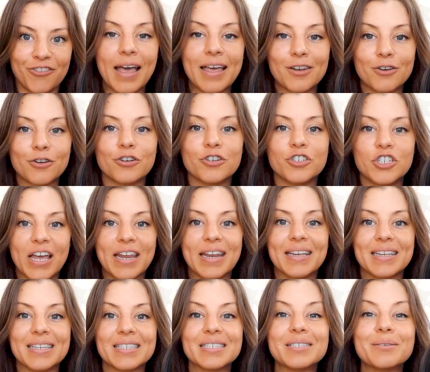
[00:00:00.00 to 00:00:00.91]

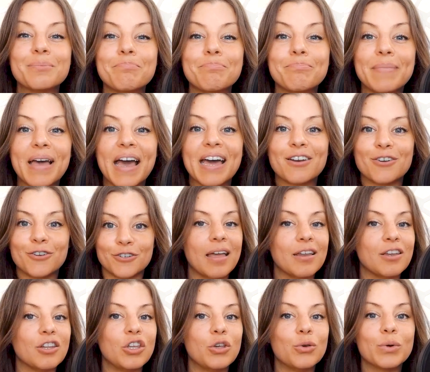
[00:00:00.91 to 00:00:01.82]
Energetics matter,
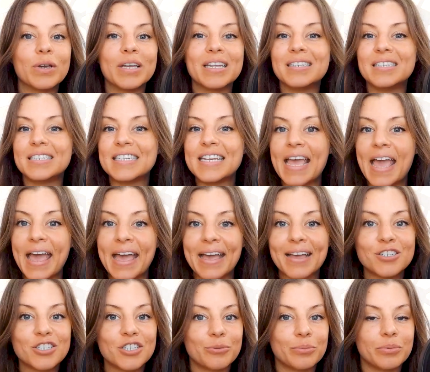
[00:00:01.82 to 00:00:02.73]
and you can
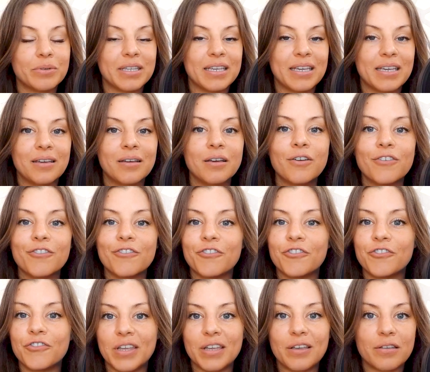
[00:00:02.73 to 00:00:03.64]
tangibly
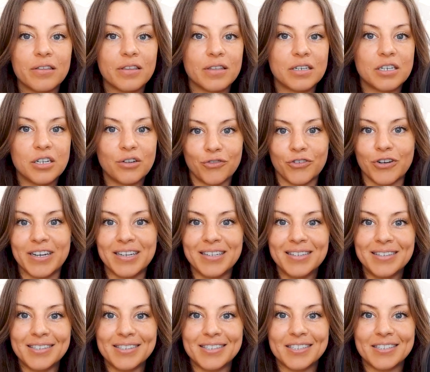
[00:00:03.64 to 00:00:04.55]
feel the
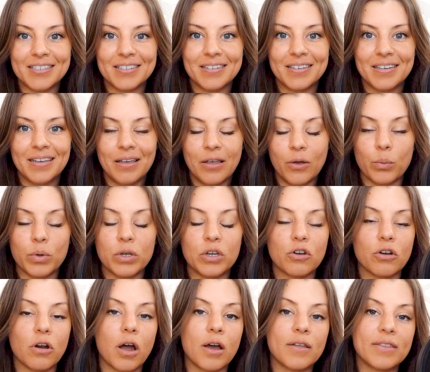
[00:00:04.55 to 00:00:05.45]
difference when
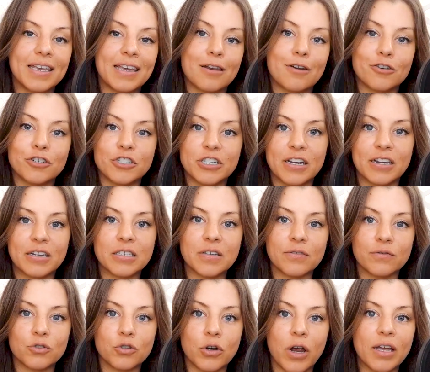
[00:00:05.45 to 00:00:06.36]
you're on the
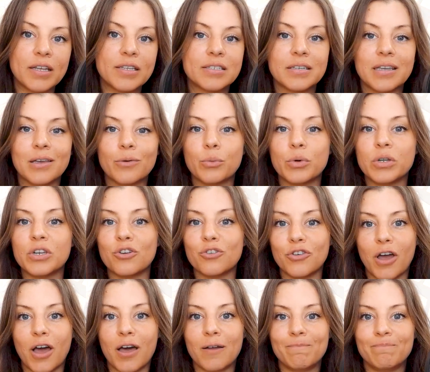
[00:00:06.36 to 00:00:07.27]
energetics of trust and when
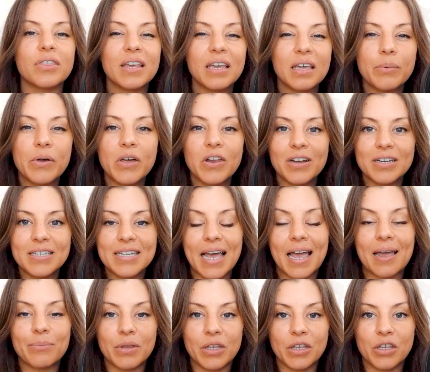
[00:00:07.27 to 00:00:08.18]
you're not. Think about a
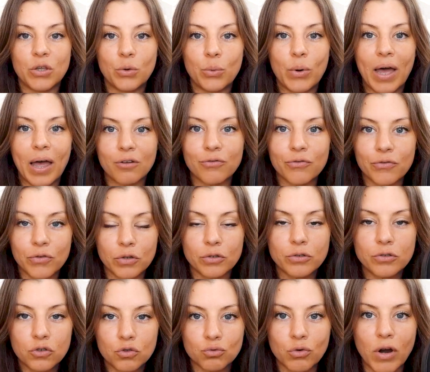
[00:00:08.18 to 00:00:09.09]
time that you had
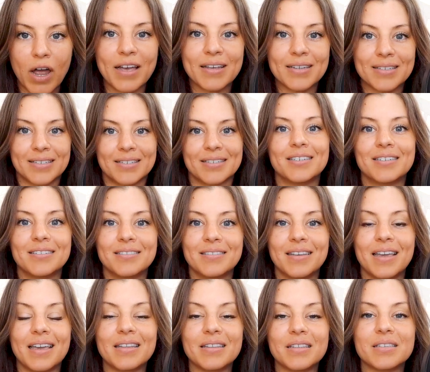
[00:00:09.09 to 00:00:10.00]
full trust
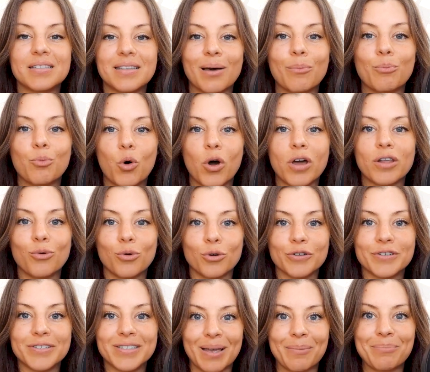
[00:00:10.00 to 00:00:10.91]
in someone
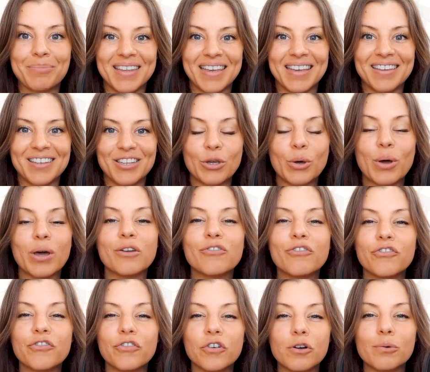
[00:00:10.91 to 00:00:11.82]
or something. You had a
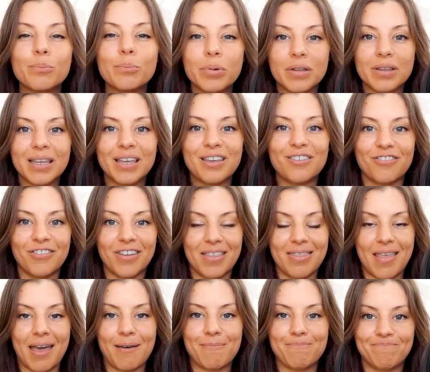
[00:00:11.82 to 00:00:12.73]
firm belief
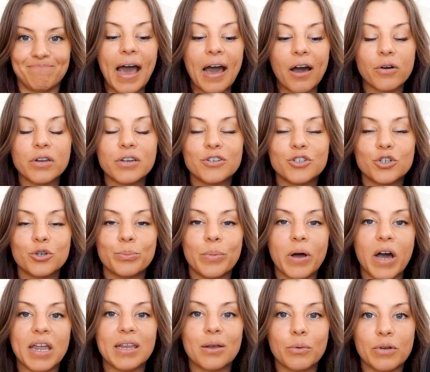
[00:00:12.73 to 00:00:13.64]
in them. How did your
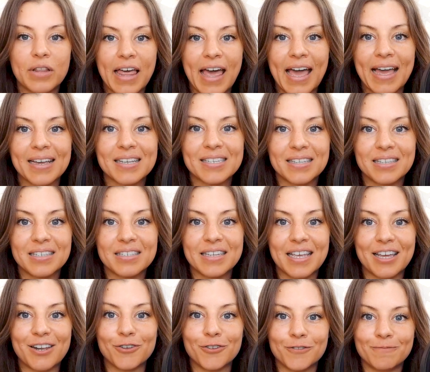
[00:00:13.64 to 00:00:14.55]
body relax and
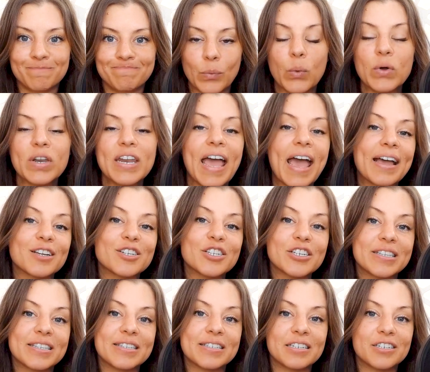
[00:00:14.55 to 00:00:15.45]
settle? What
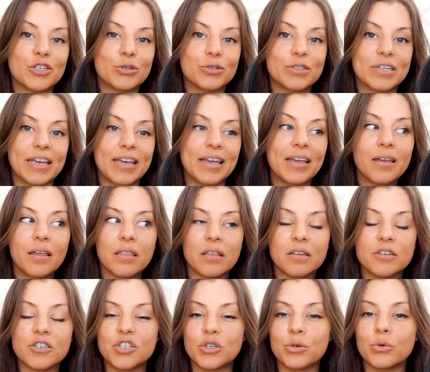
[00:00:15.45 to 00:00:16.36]
actions did you take
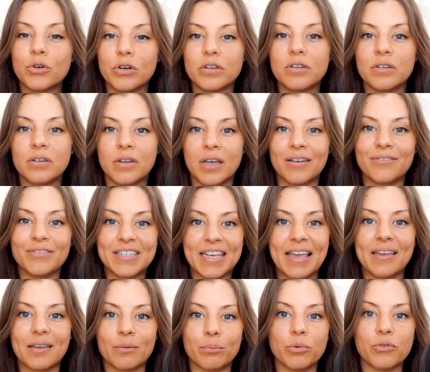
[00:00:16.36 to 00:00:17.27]
that you couldn't have
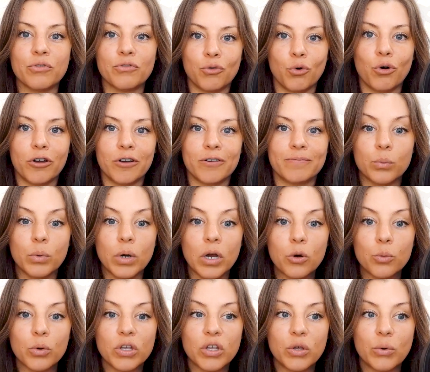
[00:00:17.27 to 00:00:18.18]
taken before?
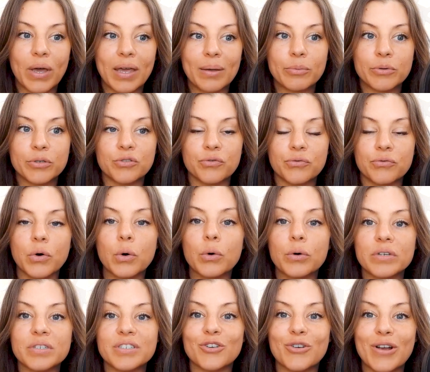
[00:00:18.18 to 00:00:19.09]
Where were you able to
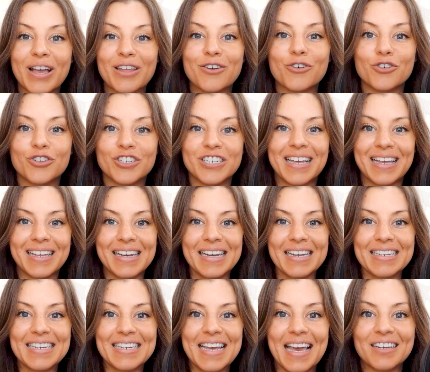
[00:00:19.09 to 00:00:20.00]
focus your energy
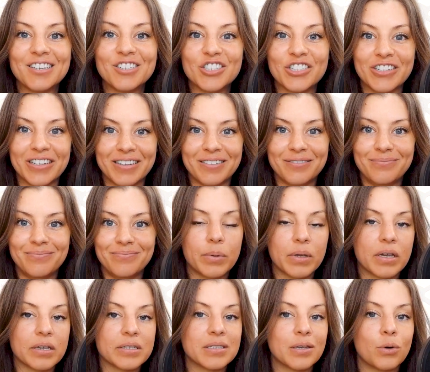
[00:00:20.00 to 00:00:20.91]
and attention
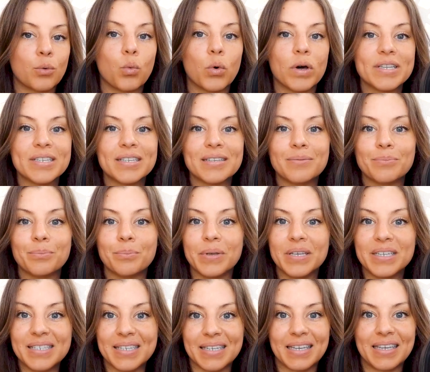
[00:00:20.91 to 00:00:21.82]
because it wasn't
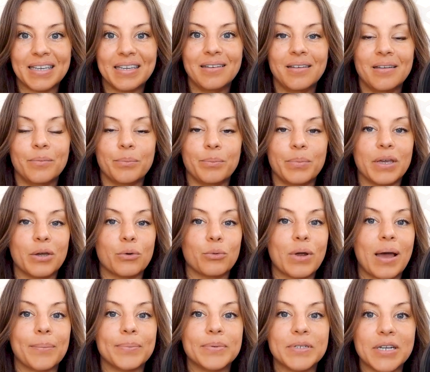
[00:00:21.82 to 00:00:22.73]
busy being
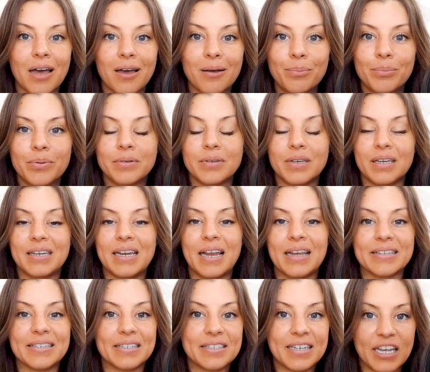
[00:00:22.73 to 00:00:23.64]
wrapped up in
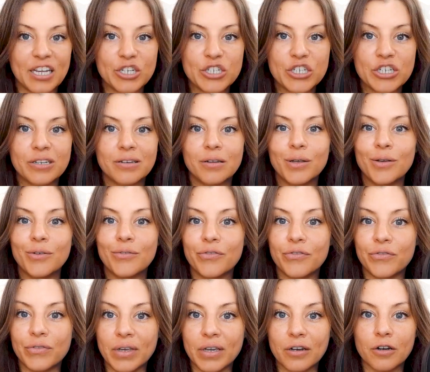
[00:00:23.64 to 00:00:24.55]
hesitation,
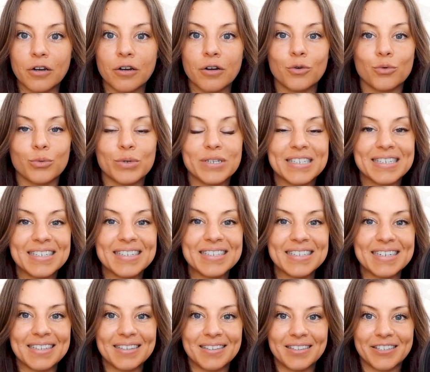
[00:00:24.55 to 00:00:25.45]
fear,
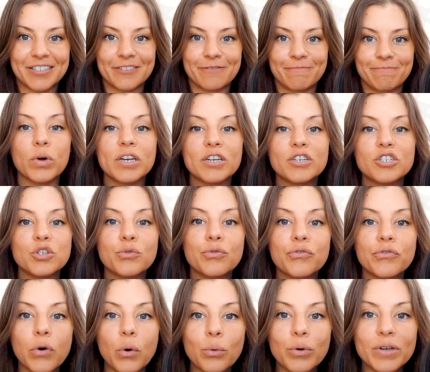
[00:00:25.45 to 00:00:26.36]
resistance? What did you
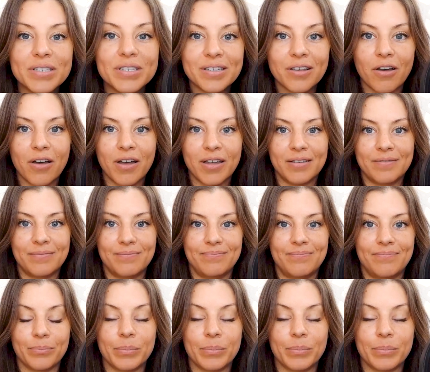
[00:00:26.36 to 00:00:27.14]
focus on?